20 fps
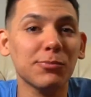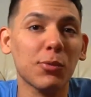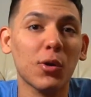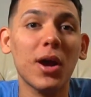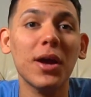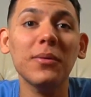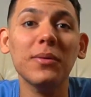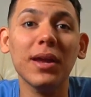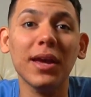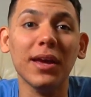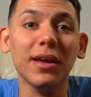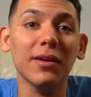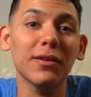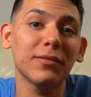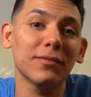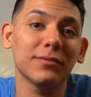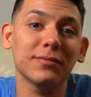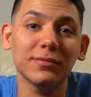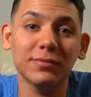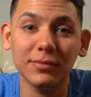Prime Day.
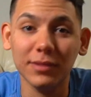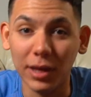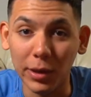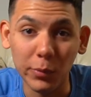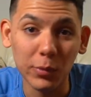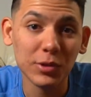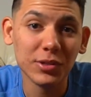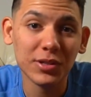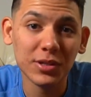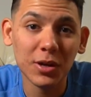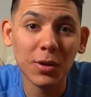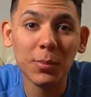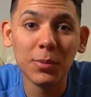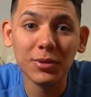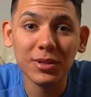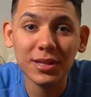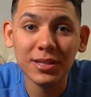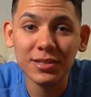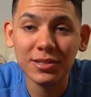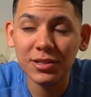It was a couple
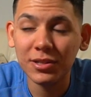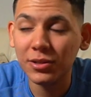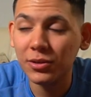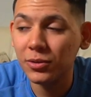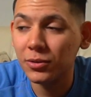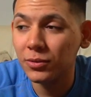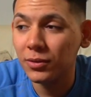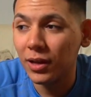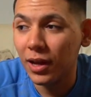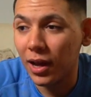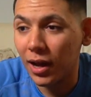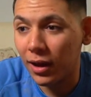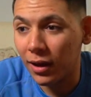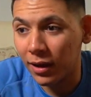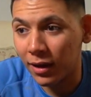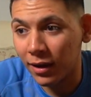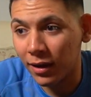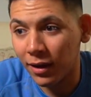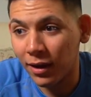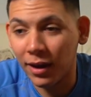days ago,
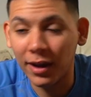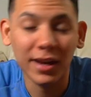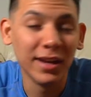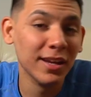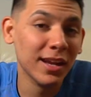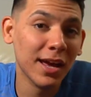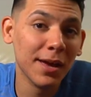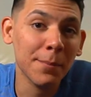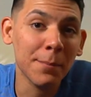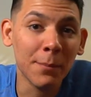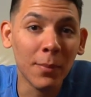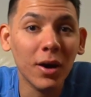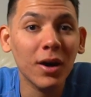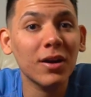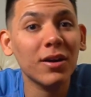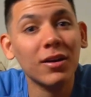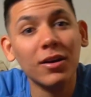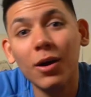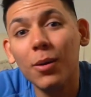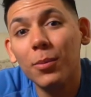and I bought
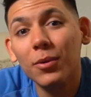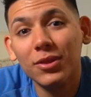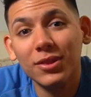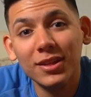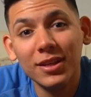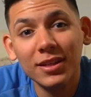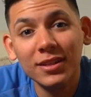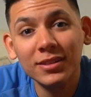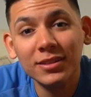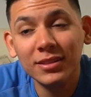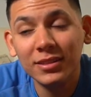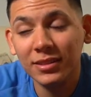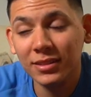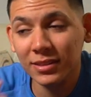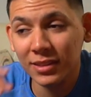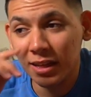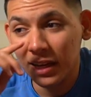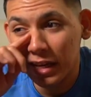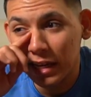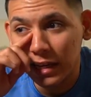a couple things.
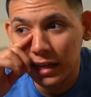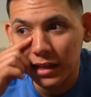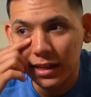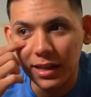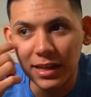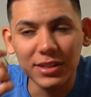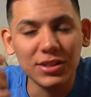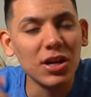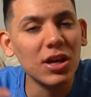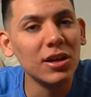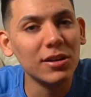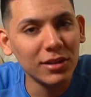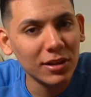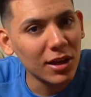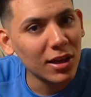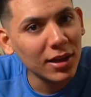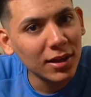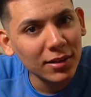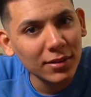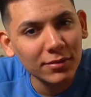It's not a
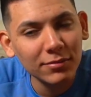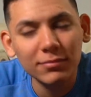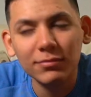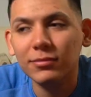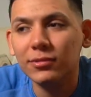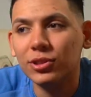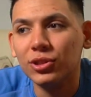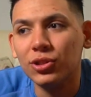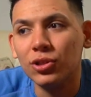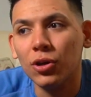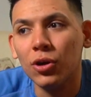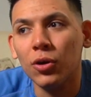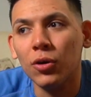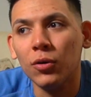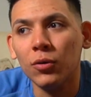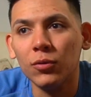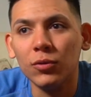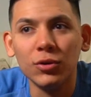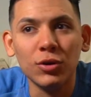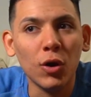lot,
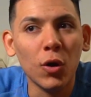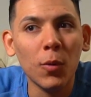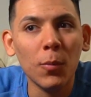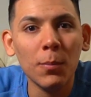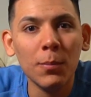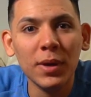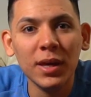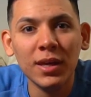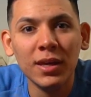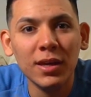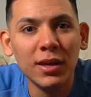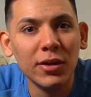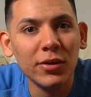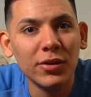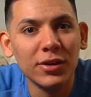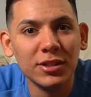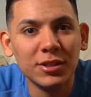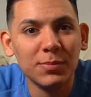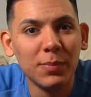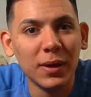so don't be here
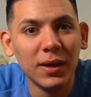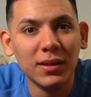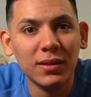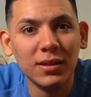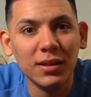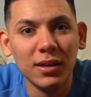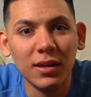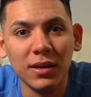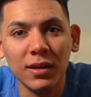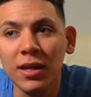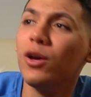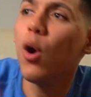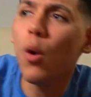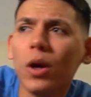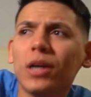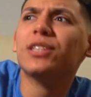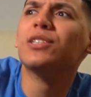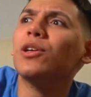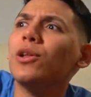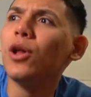expecting Go
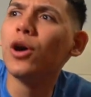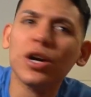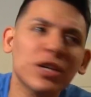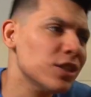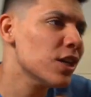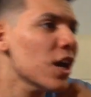XLRs,